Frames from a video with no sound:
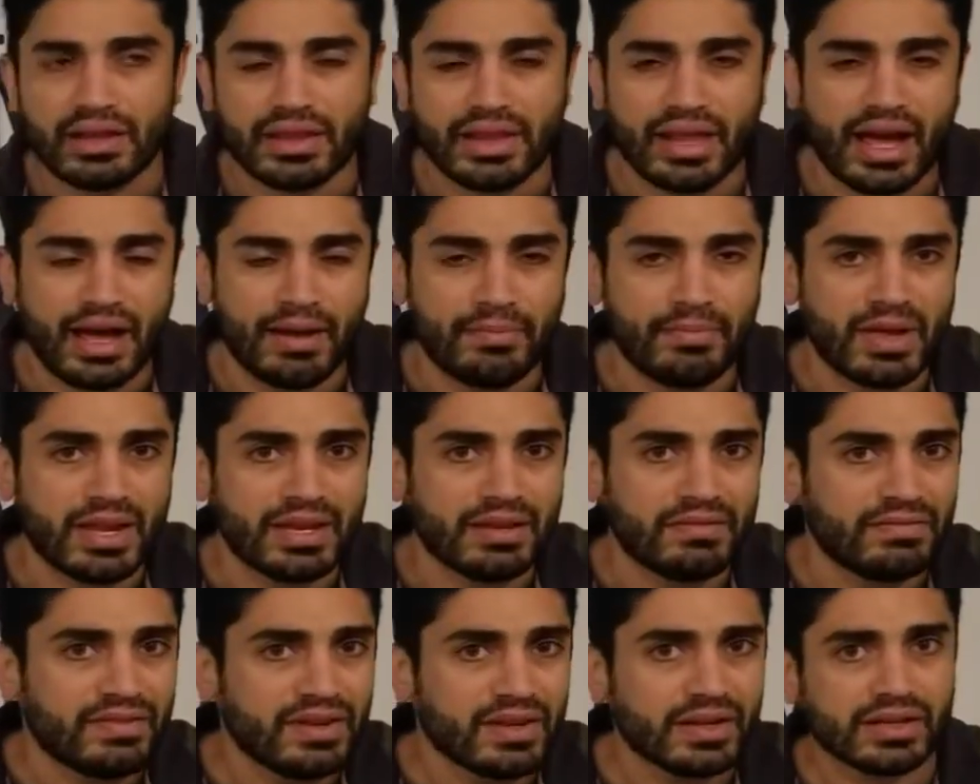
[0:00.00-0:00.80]
that many
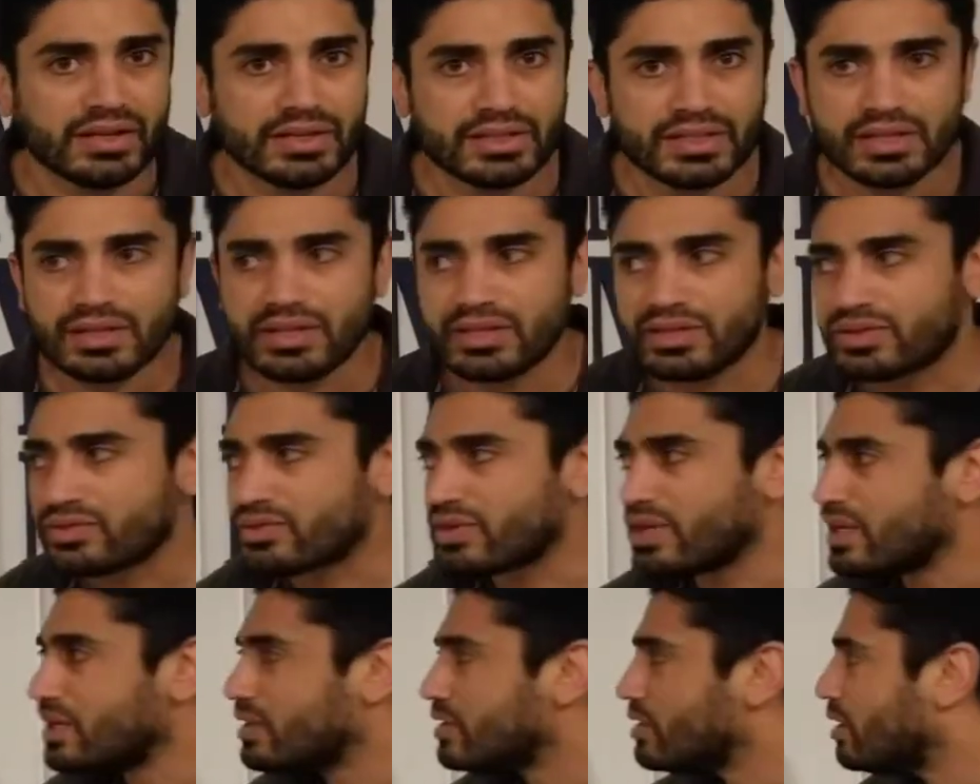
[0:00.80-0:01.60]
vehicles in the
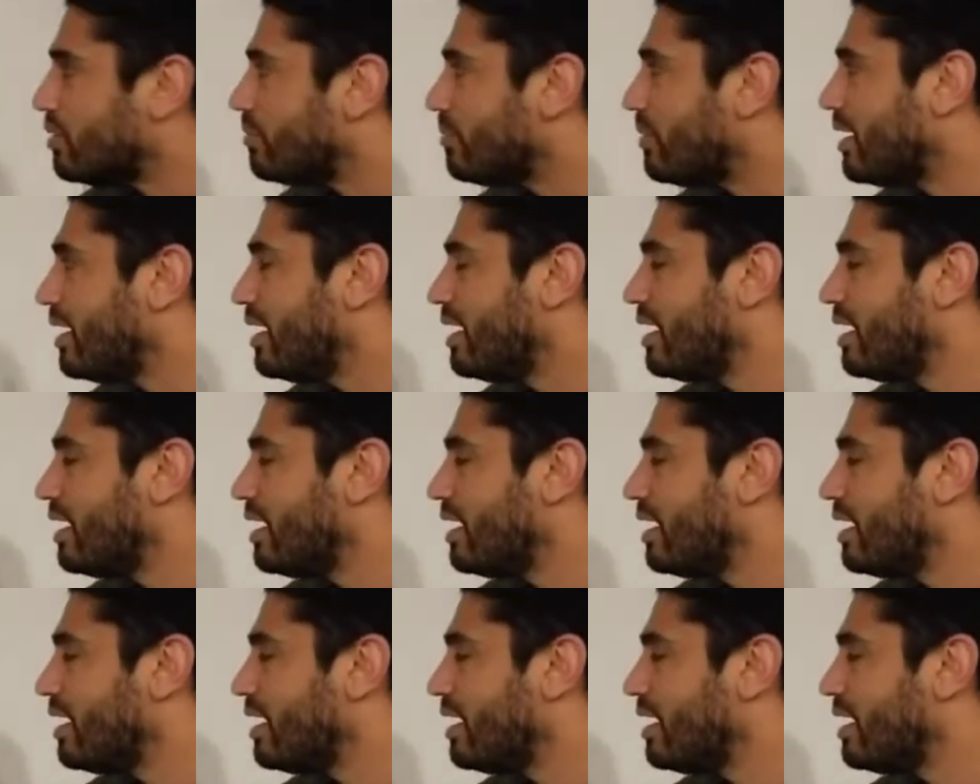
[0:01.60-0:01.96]
street, not